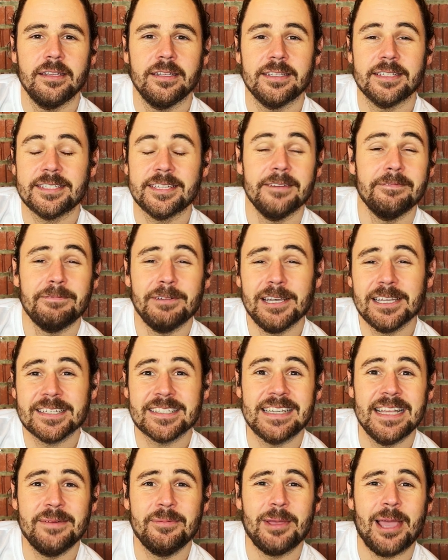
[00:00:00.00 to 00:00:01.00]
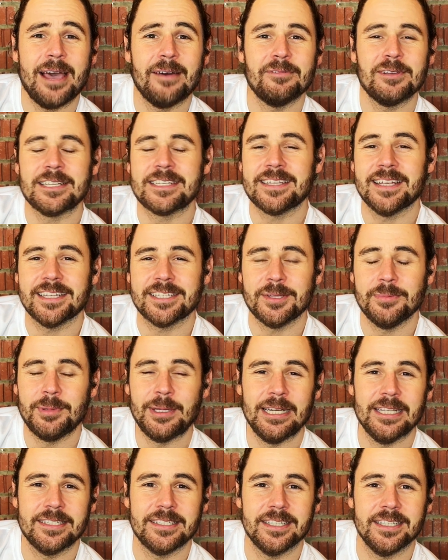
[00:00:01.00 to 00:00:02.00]
So firstly, we have
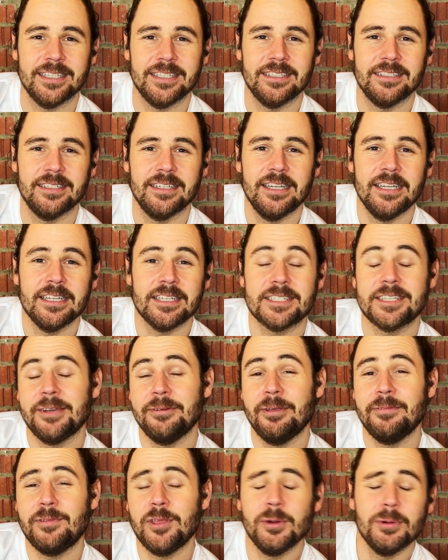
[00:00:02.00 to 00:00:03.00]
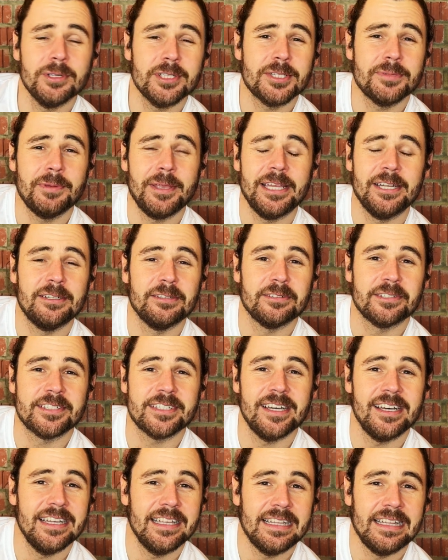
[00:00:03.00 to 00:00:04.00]
accessibility. So if you want to be indoor
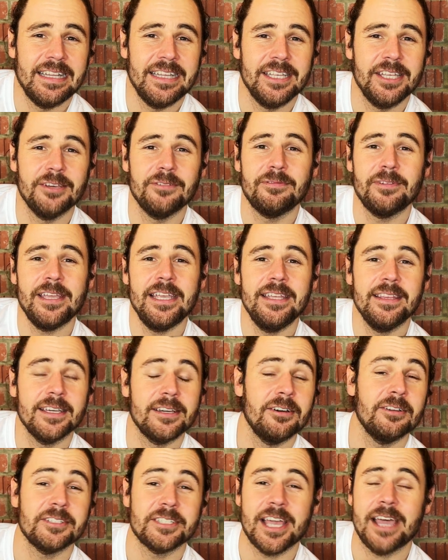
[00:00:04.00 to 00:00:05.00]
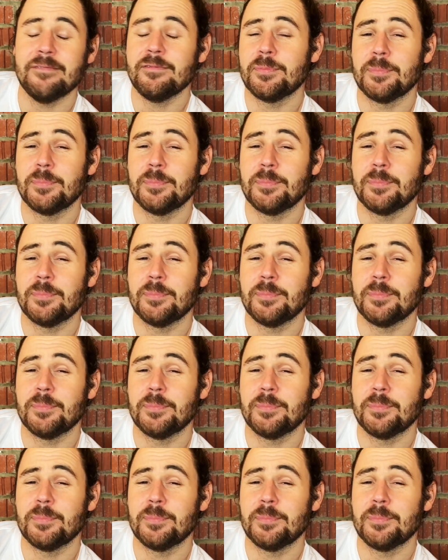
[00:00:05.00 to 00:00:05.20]
cycling, you've either got to have a